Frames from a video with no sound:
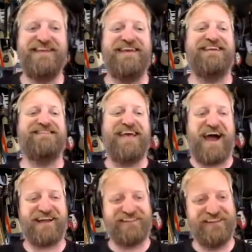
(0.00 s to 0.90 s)

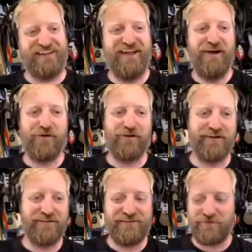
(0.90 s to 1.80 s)
Exactly, or
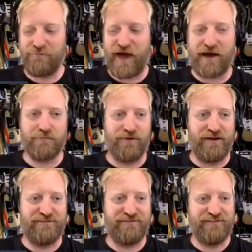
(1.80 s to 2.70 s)
at least a back
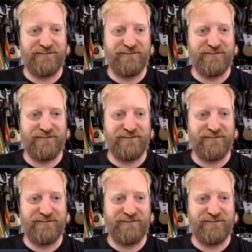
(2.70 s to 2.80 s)
brace.